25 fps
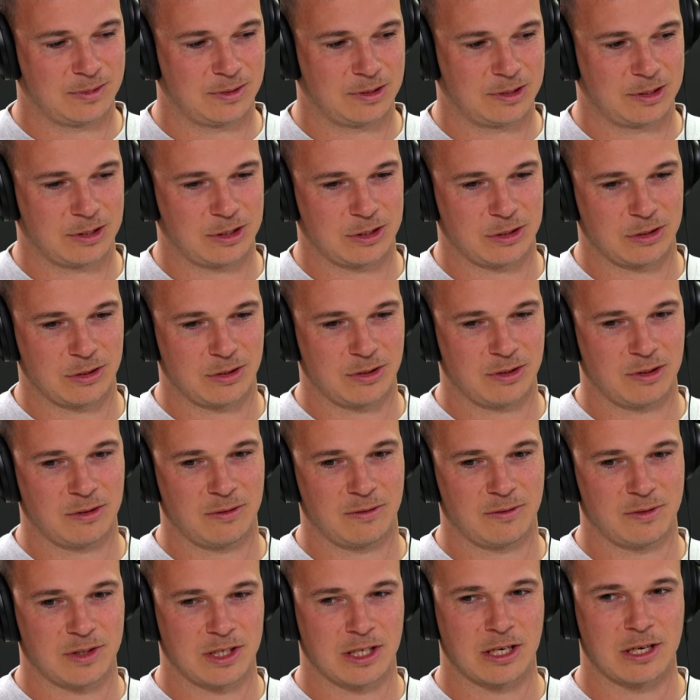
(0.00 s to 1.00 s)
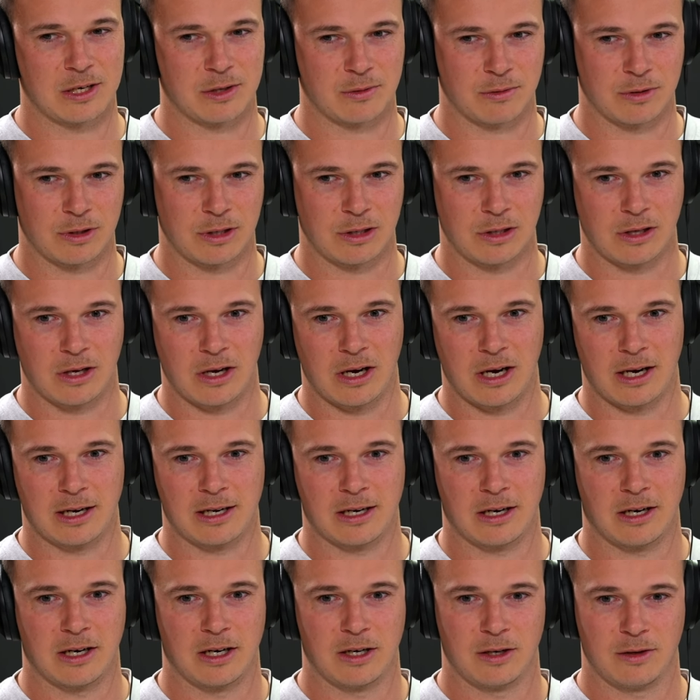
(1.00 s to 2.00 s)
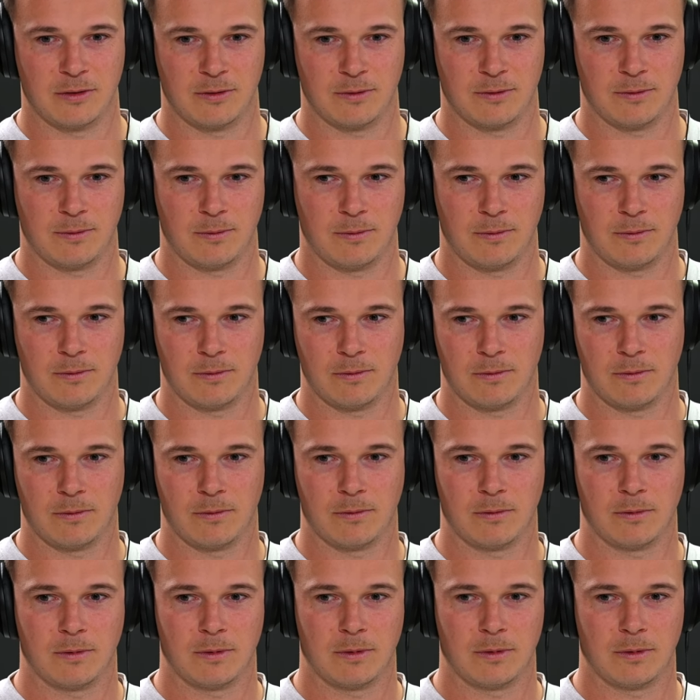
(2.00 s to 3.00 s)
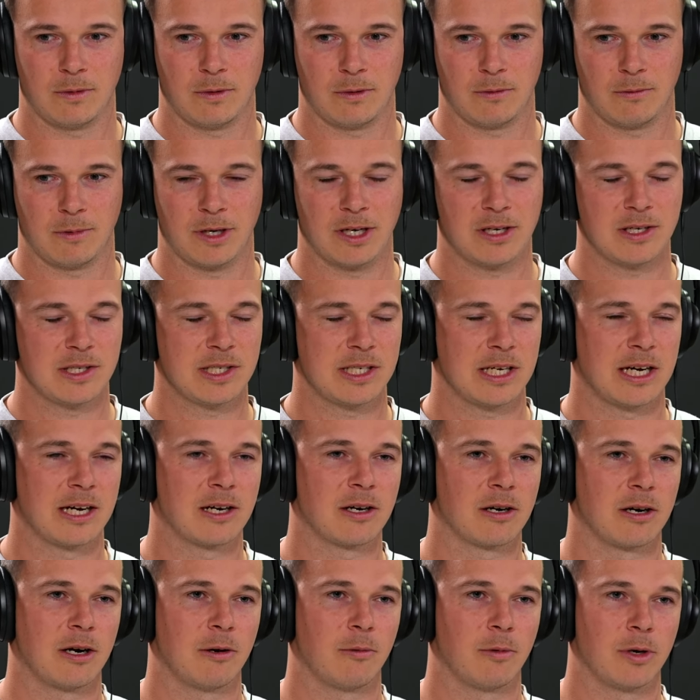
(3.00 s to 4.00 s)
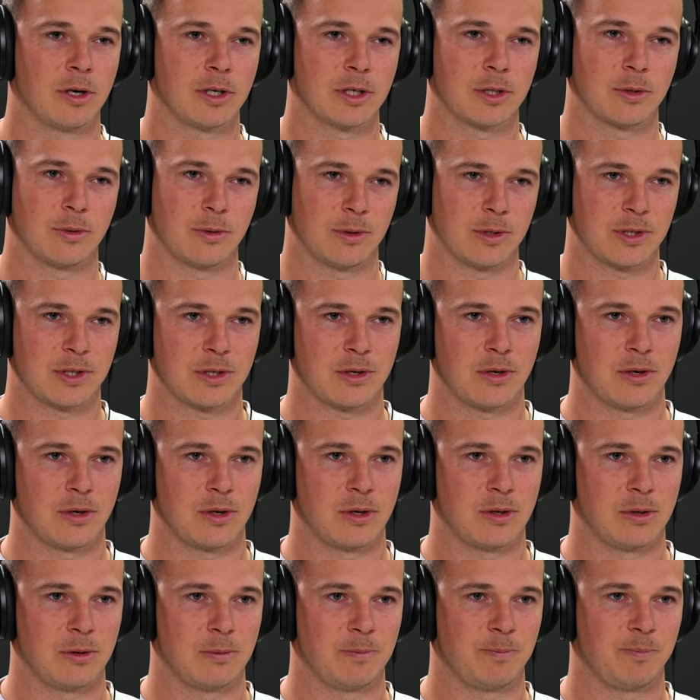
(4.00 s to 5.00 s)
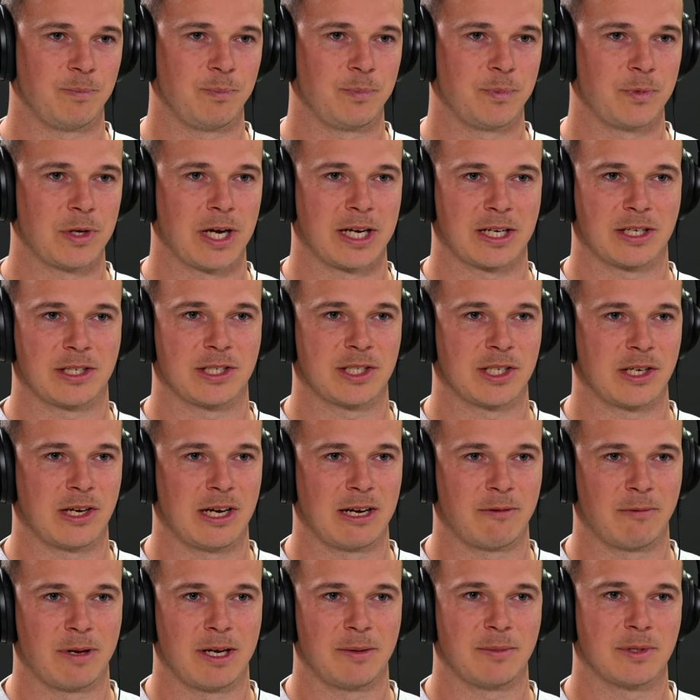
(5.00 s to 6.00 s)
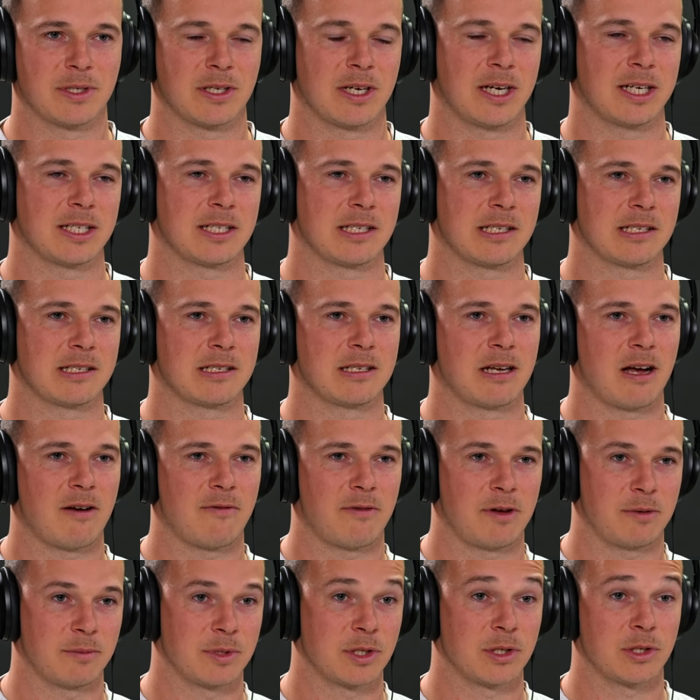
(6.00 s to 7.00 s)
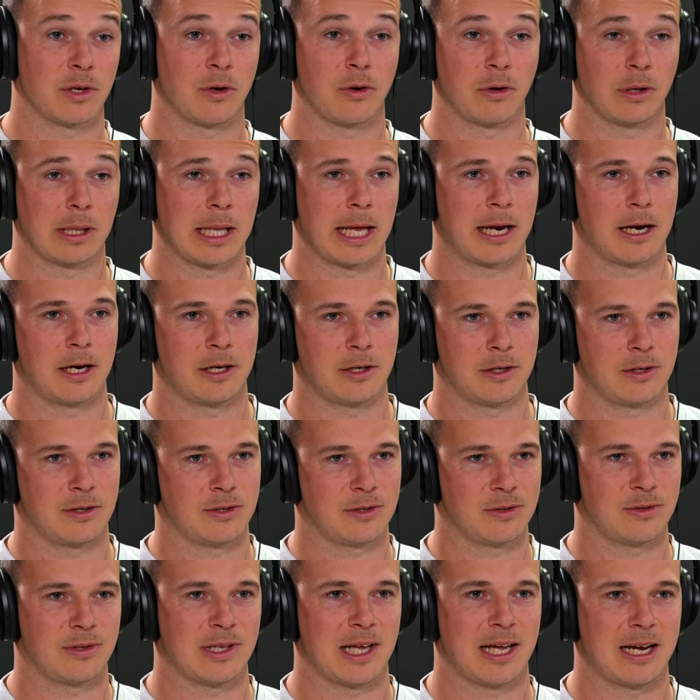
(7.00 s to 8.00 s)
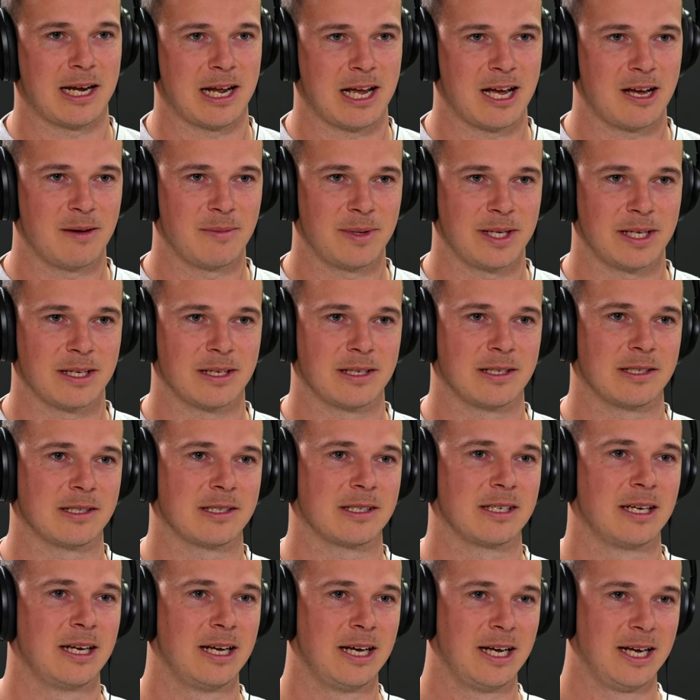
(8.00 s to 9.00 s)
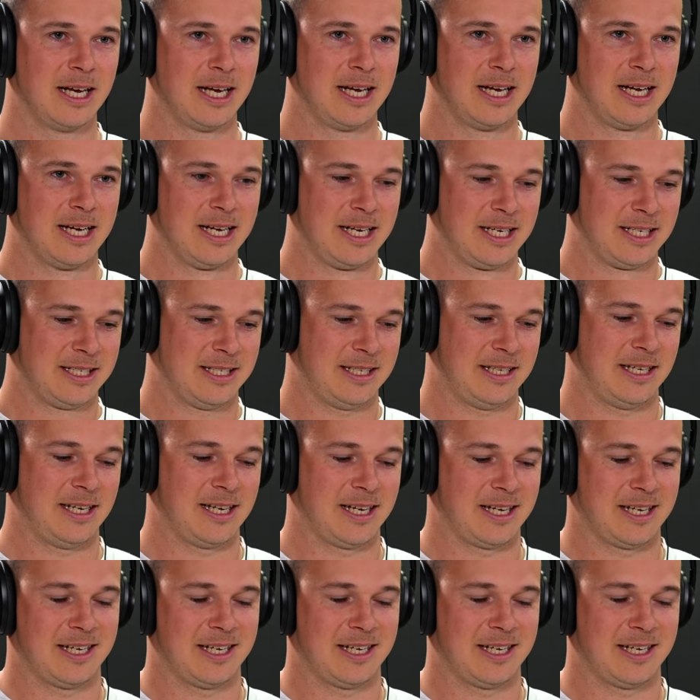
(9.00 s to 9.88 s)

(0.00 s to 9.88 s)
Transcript: sort of didn't do it a lot. I kind of, when I was younger, I wanted to also like design websites and stuff. I'm so glad I don't do that now because sitting